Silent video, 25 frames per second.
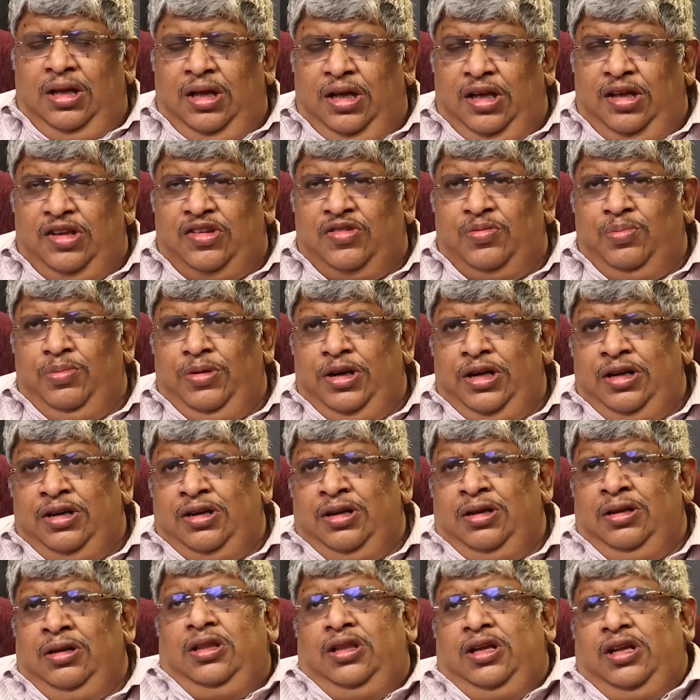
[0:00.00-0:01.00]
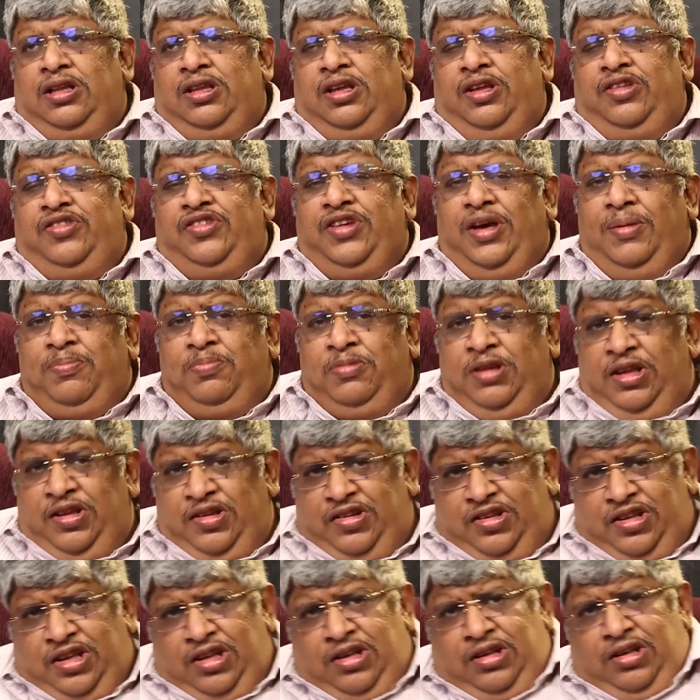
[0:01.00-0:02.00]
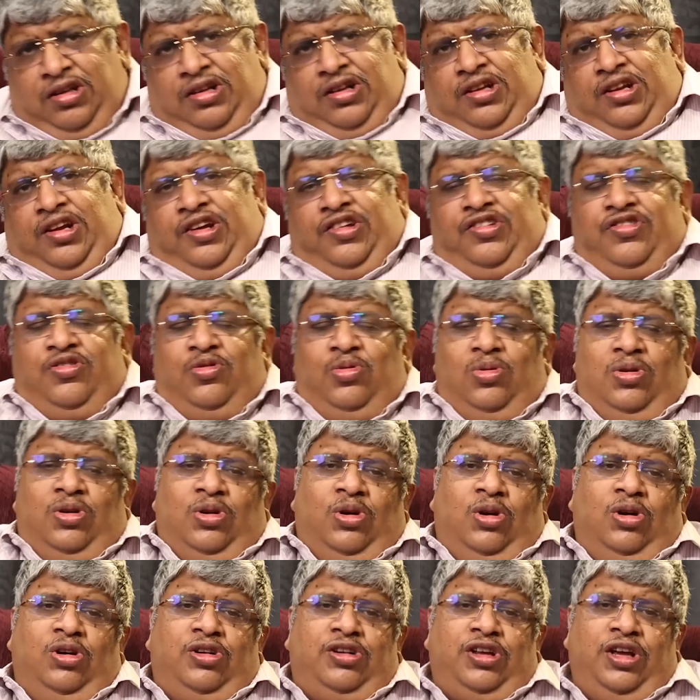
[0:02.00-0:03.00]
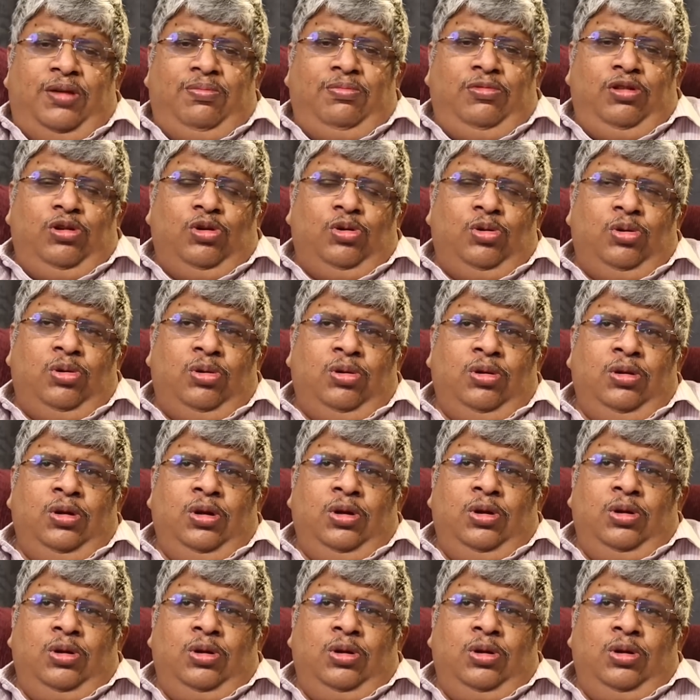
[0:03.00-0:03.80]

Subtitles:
has meant that the Japanese yen crashed to an all time low